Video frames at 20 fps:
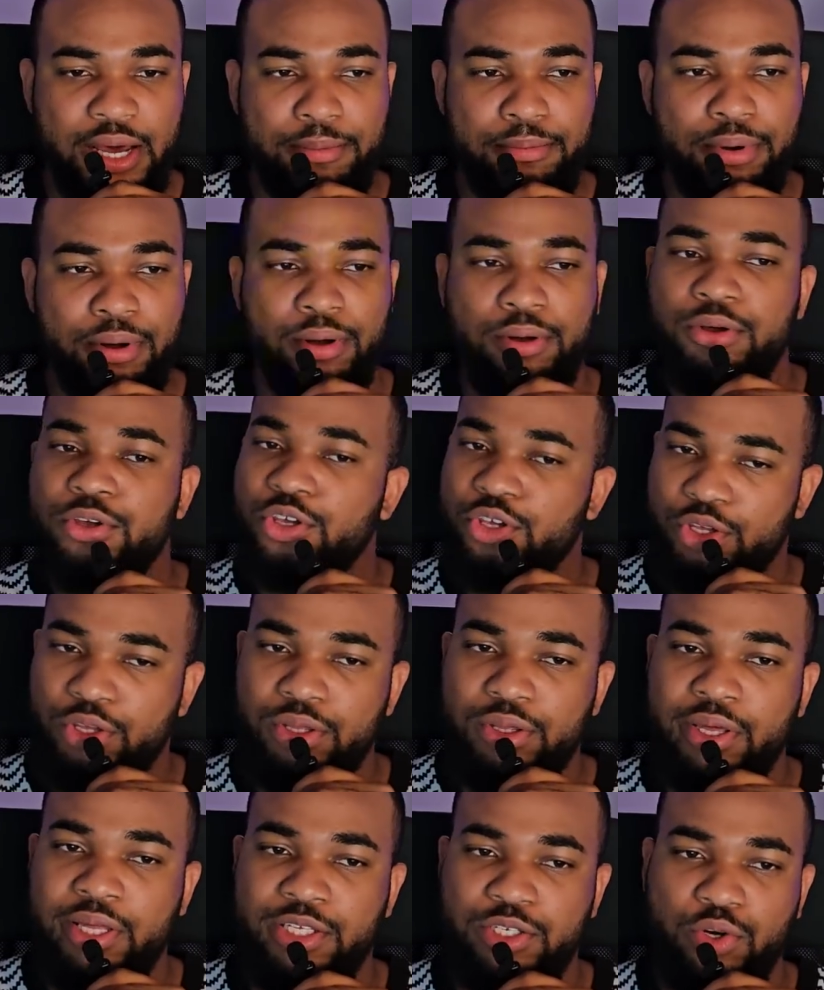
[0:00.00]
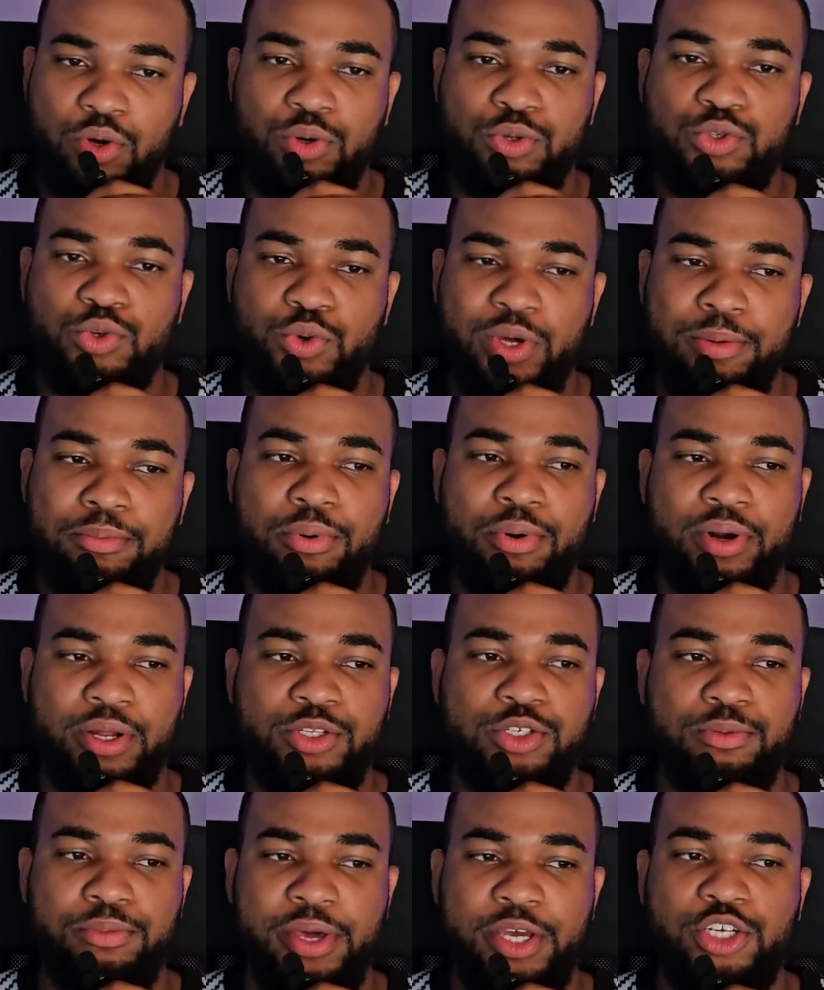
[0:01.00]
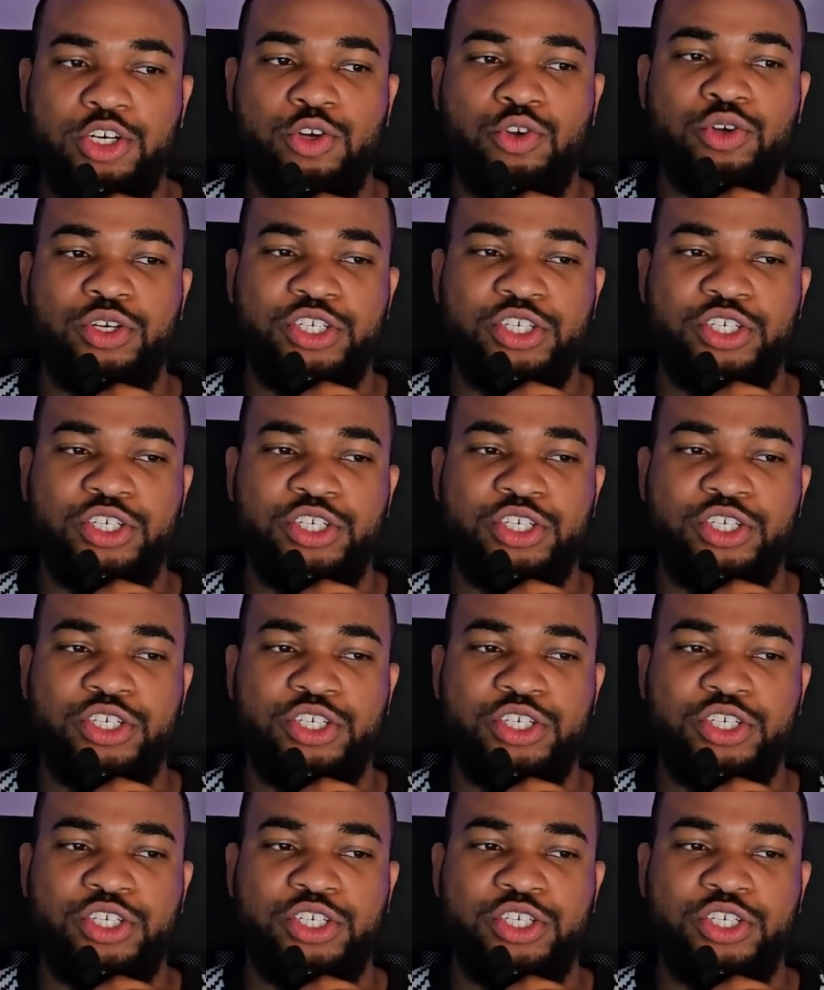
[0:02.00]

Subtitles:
But it's also important to make sure you